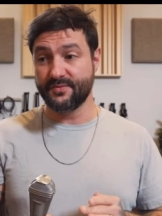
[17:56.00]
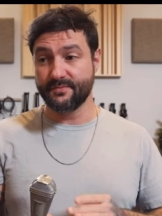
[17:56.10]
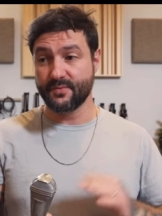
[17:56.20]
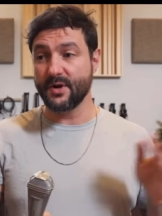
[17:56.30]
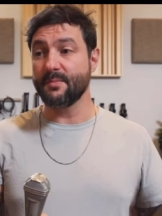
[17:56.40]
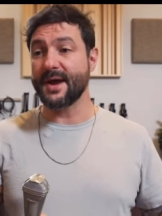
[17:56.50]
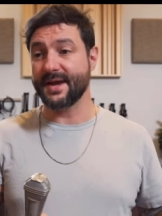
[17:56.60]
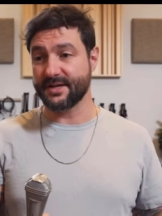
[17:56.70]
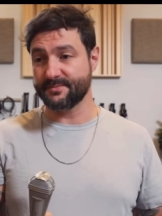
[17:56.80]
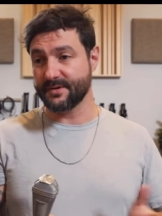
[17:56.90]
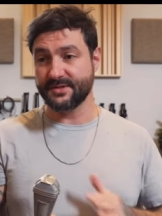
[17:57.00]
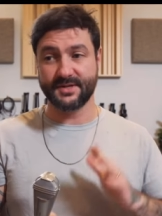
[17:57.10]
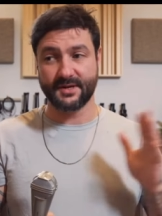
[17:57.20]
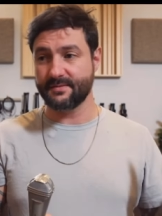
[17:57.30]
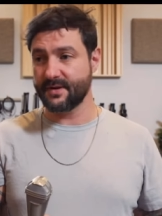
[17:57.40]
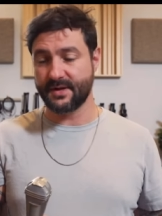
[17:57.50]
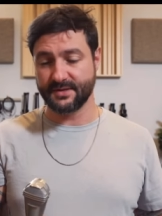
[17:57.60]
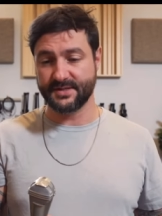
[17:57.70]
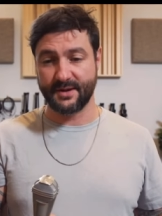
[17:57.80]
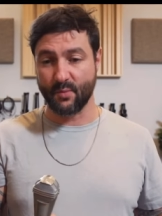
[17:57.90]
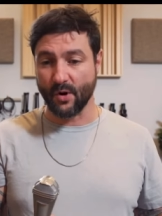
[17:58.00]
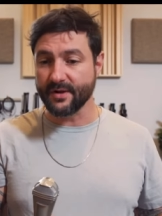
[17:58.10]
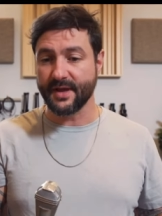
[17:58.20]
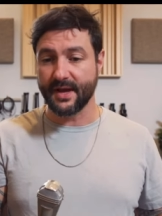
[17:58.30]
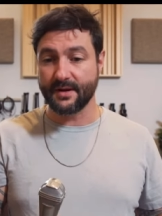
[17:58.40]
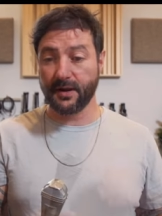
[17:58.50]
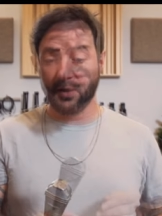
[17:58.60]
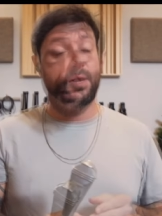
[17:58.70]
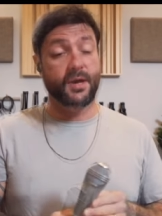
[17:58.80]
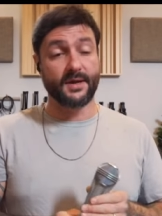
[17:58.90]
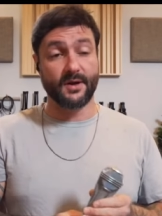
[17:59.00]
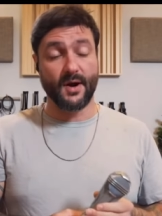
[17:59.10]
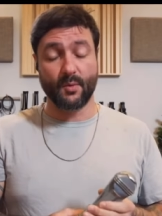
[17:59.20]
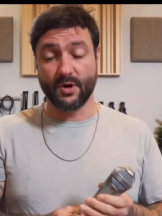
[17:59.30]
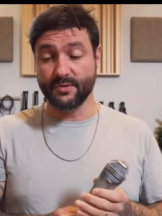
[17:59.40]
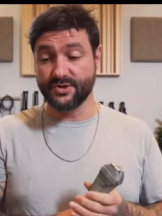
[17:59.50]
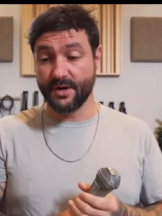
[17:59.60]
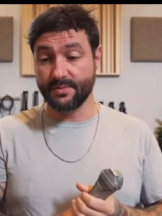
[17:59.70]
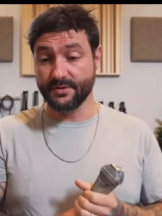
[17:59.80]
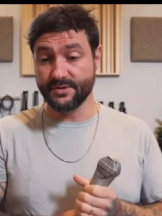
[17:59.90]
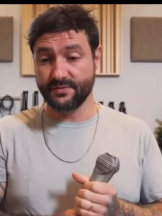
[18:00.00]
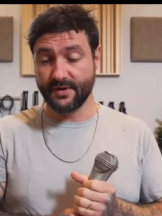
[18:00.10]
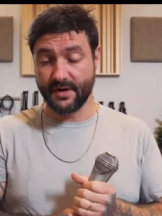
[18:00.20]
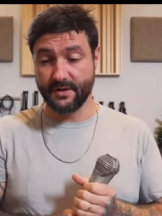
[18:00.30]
real mic experts that can say more to that. Uh, you know, I work with John Peluso very